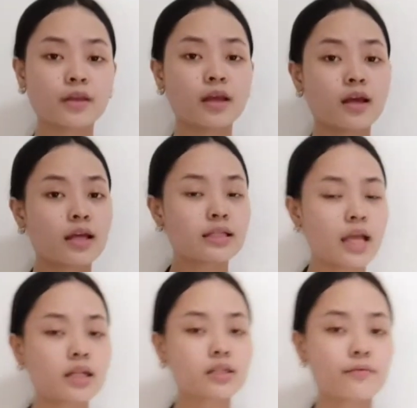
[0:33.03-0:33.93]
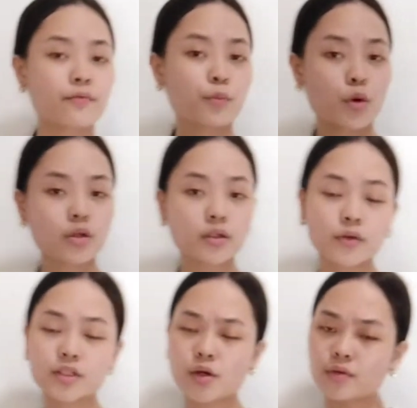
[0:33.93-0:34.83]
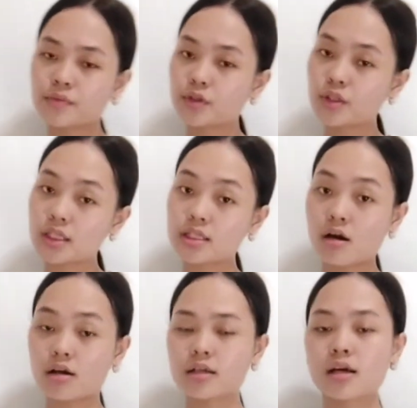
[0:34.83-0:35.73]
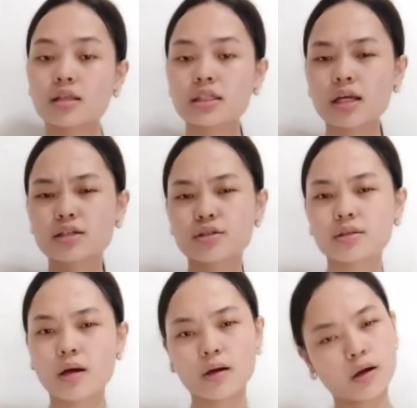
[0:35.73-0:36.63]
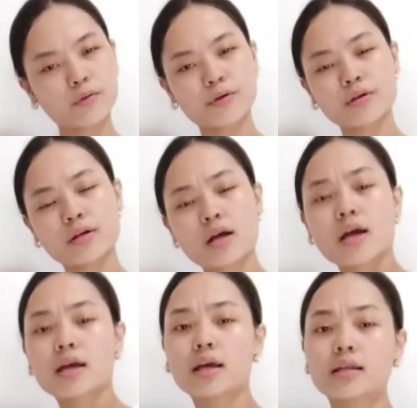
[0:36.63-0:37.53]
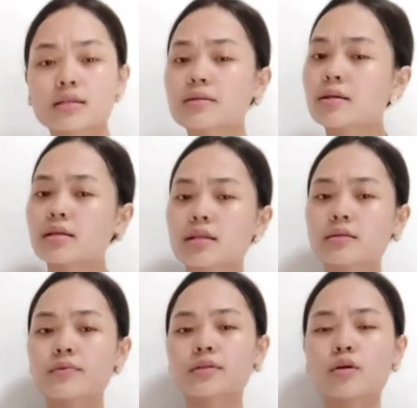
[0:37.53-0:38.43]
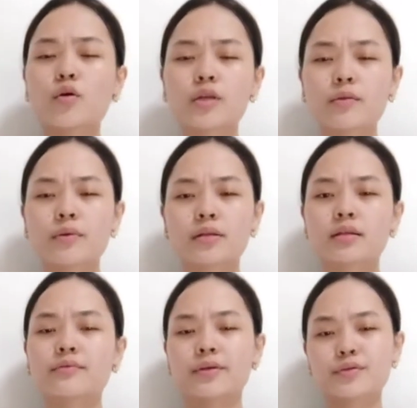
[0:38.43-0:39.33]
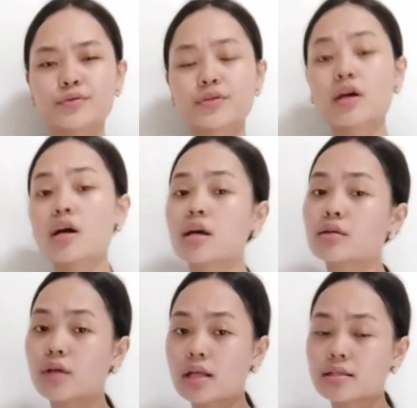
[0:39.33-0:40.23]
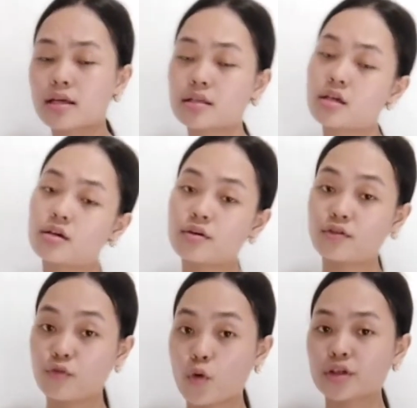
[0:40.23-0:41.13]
Extensive work was subsequently done to straighten the tower, and its lean was ultimately reduced to less than 4